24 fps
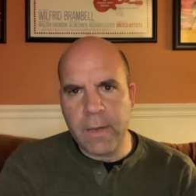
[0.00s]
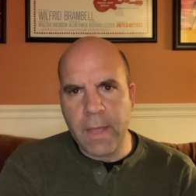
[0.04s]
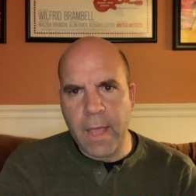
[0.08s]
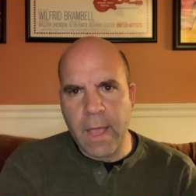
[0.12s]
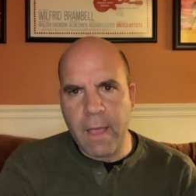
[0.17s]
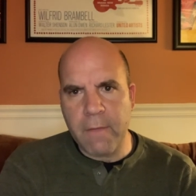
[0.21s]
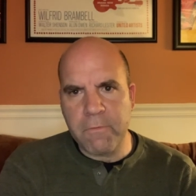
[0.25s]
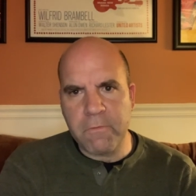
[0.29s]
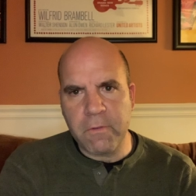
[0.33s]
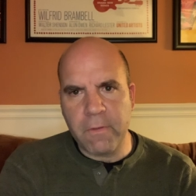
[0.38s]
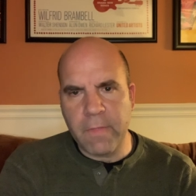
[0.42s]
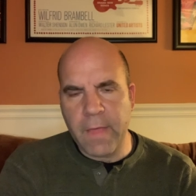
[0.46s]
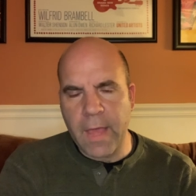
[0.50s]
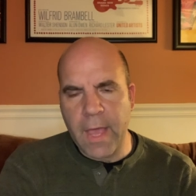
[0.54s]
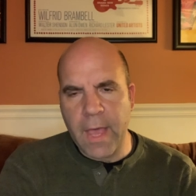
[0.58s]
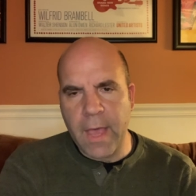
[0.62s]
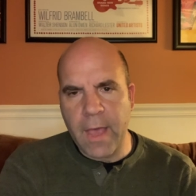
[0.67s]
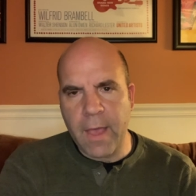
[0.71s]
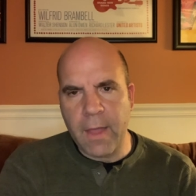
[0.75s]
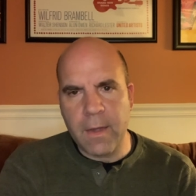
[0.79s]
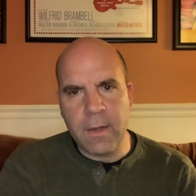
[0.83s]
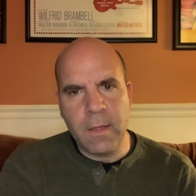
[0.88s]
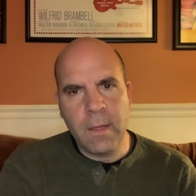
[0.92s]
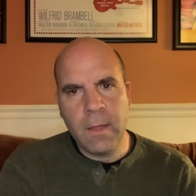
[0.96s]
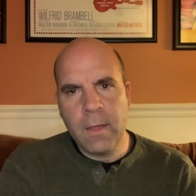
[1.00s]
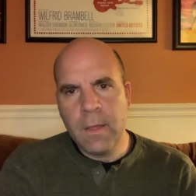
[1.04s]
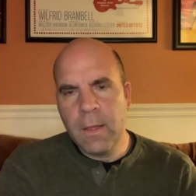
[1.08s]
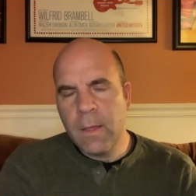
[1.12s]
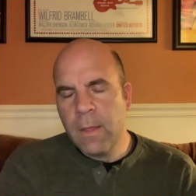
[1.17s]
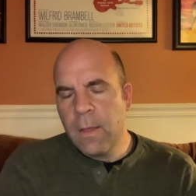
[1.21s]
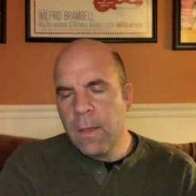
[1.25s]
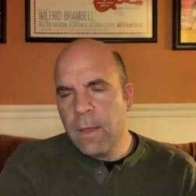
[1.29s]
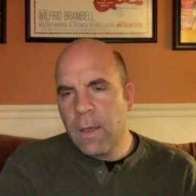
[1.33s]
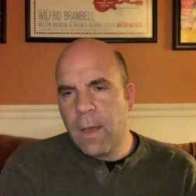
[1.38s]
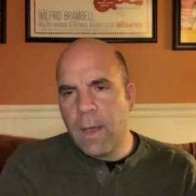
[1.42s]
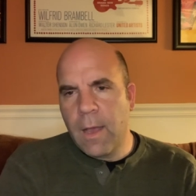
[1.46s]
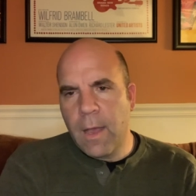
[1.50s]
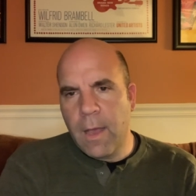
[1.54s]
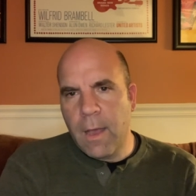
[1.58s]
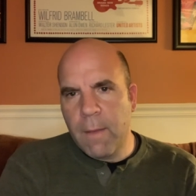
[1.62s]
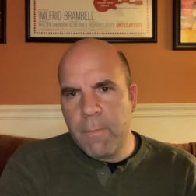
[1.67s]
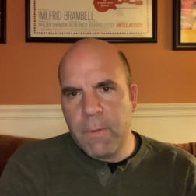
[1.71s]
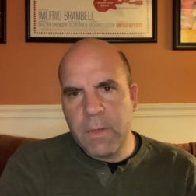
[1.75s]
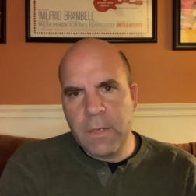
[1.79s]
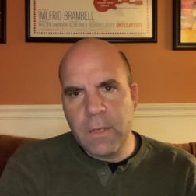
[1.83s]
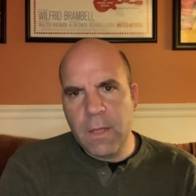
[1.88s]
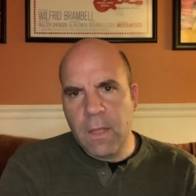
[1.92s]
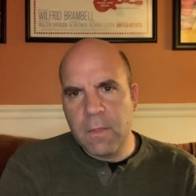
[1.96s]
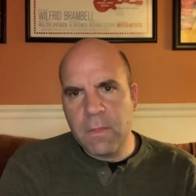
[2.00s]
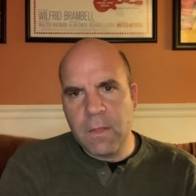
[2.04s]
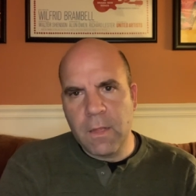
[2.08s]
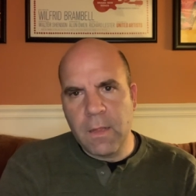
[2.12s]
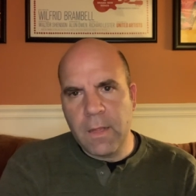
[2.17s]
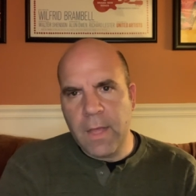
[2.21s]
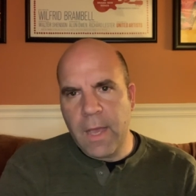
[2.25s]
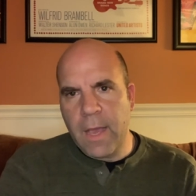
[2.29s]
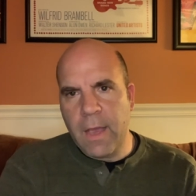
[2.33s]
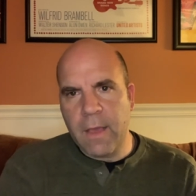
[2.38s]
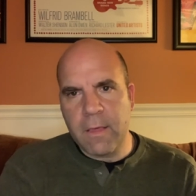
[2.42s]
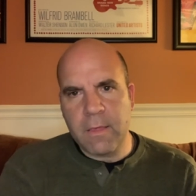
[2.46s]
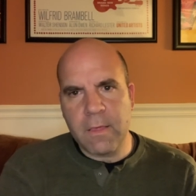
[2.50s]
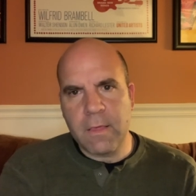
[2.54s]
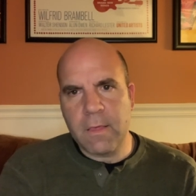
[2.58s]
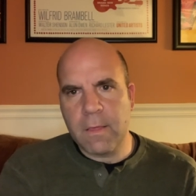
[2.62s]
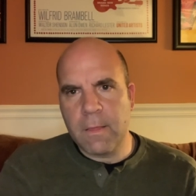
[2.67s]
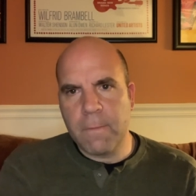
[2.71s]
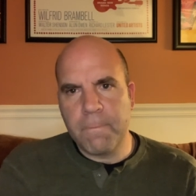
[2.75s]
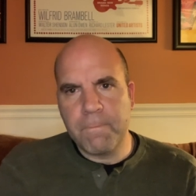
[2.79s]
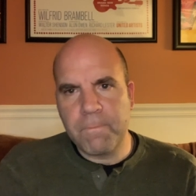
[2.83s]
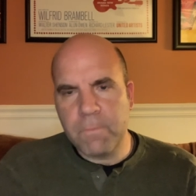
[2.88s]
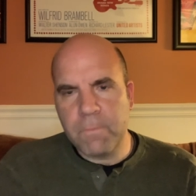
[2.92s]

after that. But nonetheless,